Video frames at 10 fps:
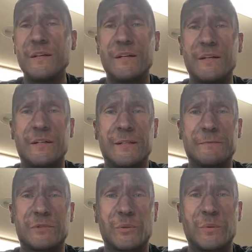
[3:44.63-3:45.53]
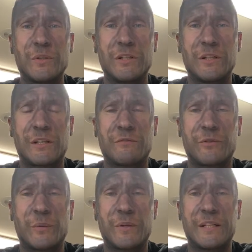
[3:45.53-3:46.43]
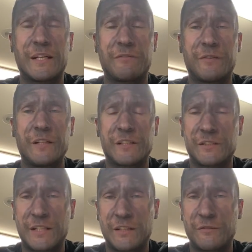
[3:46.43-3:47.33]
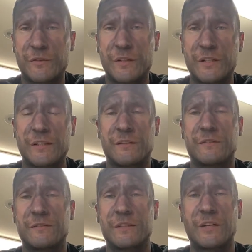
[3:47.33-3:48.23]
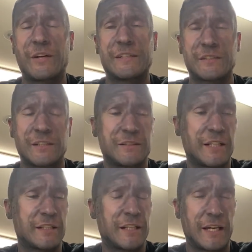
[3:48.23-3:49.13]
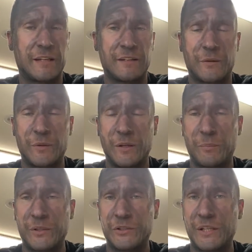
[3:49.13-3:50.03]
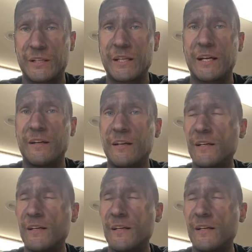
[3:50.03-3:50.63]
So we're really looking forward to that. Felix, thank you for the congrats on the 10K. I really appreciate that.